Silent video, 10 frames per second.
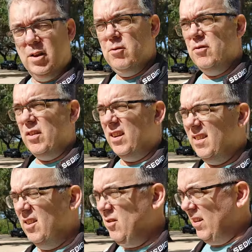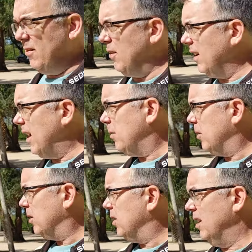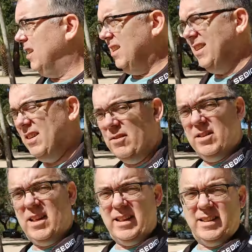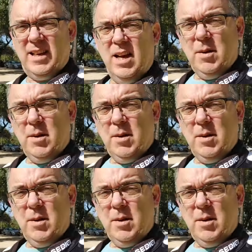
using using different cameras, different settings.